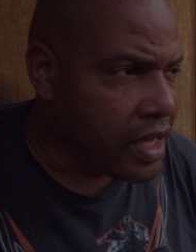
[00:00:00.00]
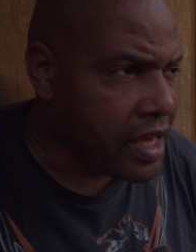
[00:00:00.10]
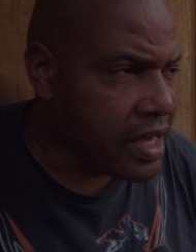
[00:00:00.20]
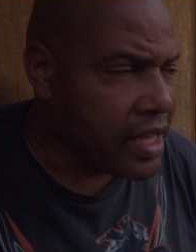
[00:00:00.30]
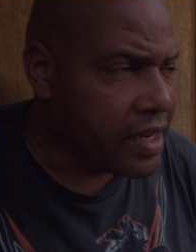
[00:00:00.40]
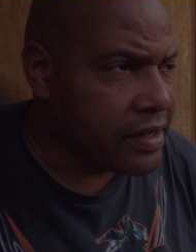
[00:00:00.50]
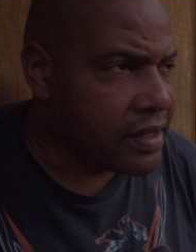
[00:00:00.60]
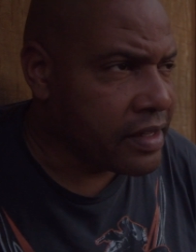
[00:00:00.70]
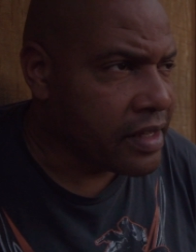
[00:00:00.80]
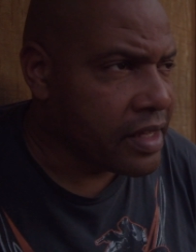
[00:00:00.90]
And
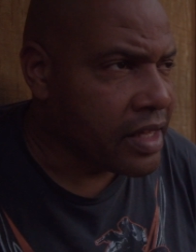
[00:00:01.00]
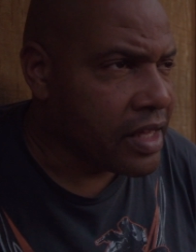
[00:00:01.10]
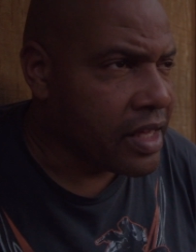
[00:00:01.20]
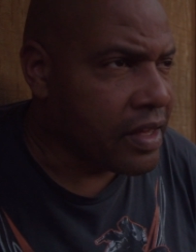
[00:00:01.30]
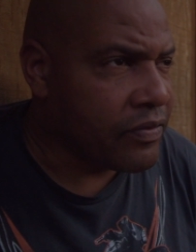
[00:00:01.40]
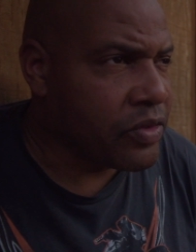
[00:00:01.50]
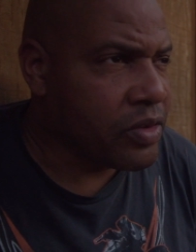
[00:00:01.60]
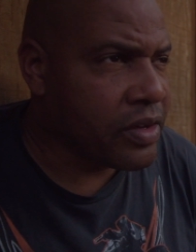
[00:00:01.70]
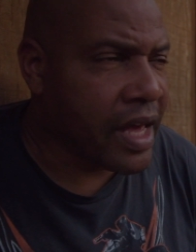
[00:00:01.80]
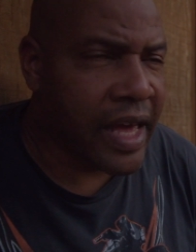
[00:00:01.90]
if
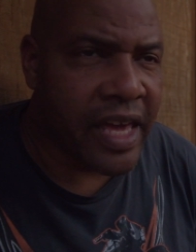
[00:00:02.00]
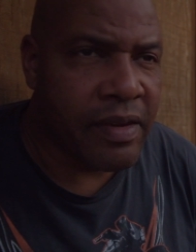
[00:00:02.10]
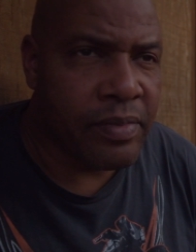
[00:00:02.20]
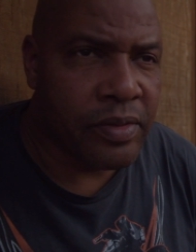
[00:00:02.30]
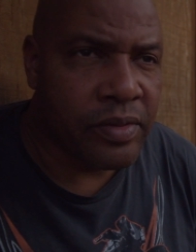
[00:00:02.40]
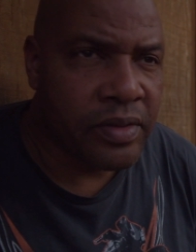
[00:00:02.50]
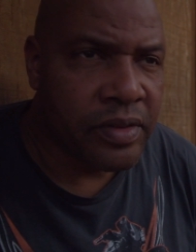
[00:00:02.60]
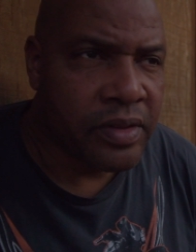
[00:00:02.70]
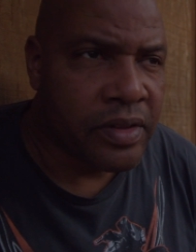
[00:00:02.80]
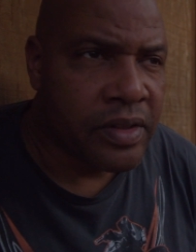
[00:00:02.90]
you are not able
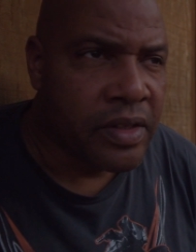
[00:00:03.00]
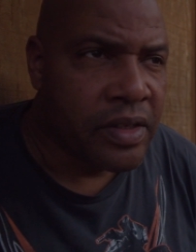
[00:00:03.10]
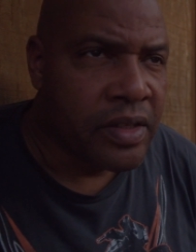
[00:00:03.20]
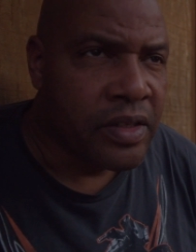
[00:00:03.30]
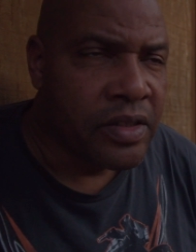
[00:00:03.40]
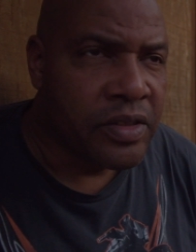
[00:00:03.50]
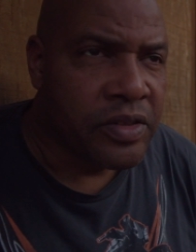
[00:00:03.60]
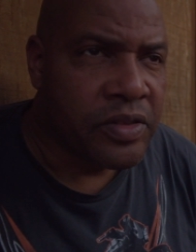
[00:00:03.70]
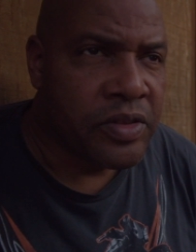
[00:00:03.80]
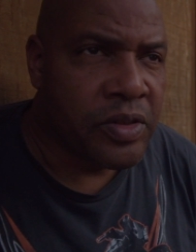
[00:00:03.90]

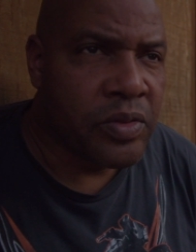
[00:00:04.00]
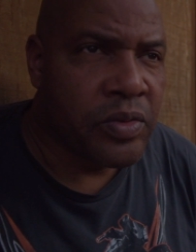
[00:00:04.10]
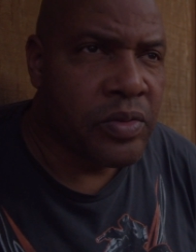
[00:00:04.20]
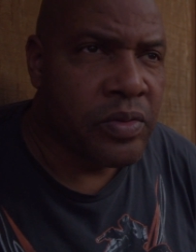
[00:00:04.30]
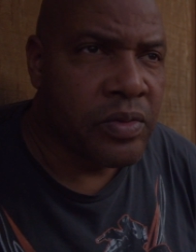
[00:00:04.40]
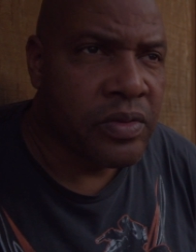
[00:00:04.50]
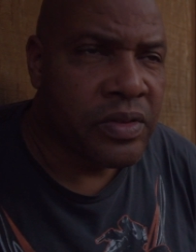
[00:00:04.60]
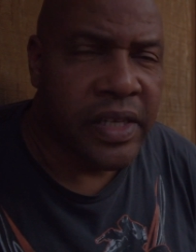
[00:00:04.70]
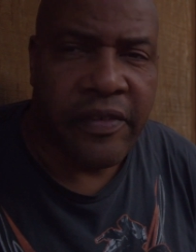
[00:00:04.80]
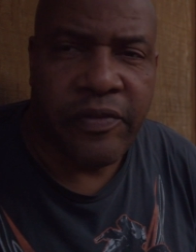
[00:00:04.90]
to
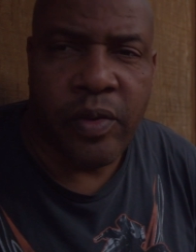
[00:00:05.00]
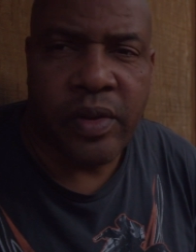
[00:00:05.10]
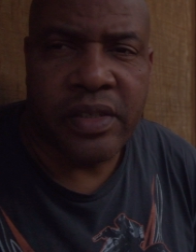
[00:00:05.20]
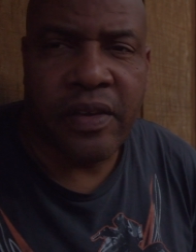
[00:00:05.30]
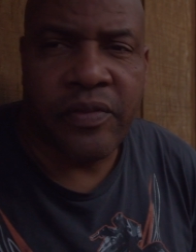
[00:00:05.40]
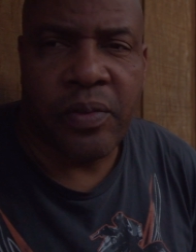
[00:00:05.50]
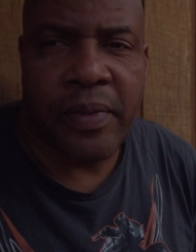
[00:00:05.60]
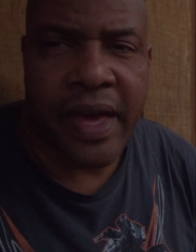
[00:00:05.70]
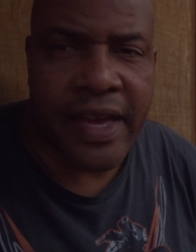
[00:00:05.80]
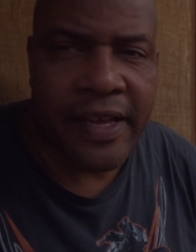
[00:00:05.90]
take focus of your
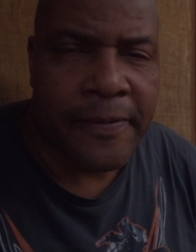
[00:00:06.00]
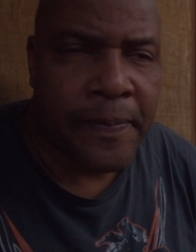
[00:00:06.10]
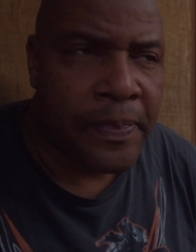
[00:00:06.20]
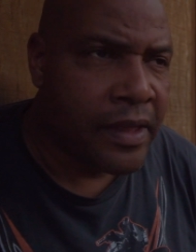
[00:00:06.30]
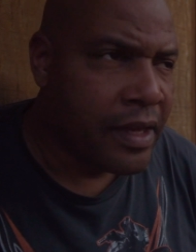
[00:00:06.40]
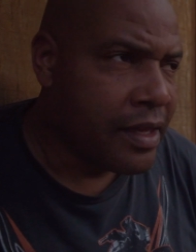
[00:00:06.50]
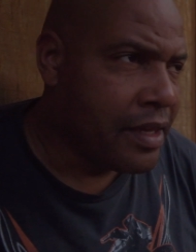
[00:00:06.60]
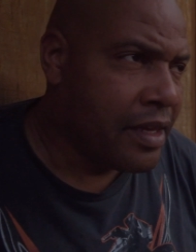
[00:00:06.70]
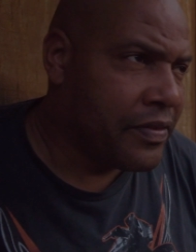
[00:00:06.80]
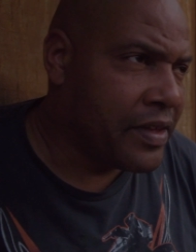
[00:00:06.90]
mind,
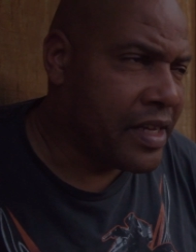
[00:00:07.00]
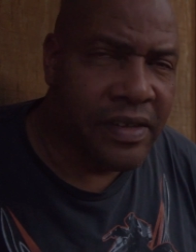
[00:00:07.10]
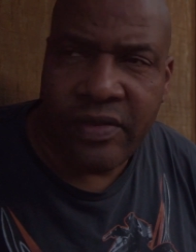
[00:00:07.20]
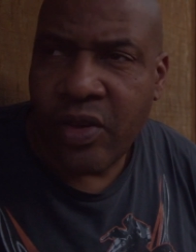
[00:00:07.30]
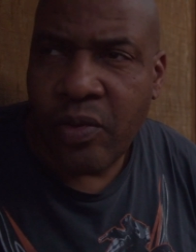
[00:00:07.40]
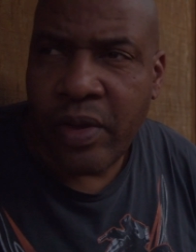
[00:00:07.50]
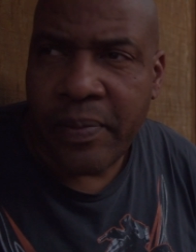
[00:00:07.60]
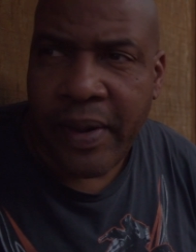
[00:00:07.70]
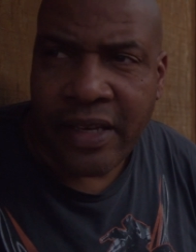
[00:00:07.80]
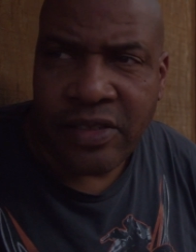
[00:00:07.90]
then there's no
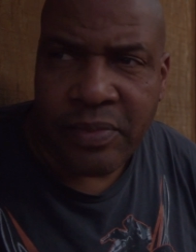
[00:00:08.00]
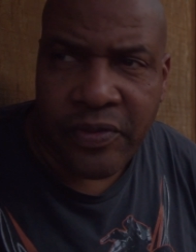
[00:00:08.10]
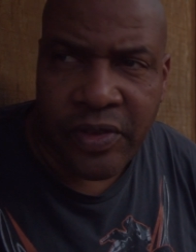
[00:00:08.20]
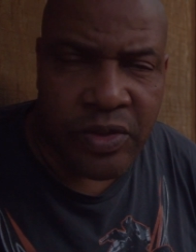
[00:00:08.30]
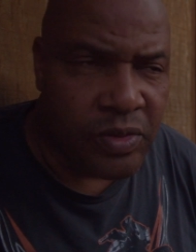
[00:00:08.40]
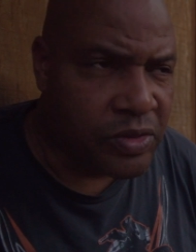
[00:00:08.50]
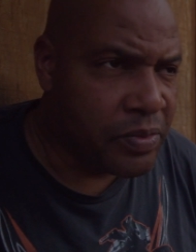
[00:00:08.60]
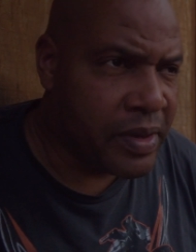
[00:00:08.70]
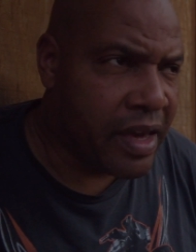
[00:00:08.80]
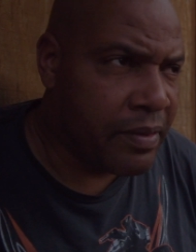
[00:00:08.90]
way possible for you
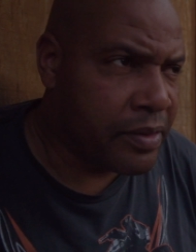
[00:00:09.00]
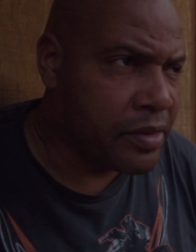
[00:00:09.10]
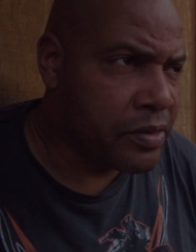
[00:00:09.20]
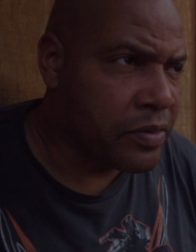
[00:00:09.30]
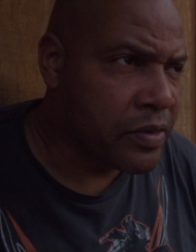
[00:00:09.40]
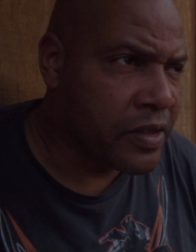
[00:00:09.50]
to be able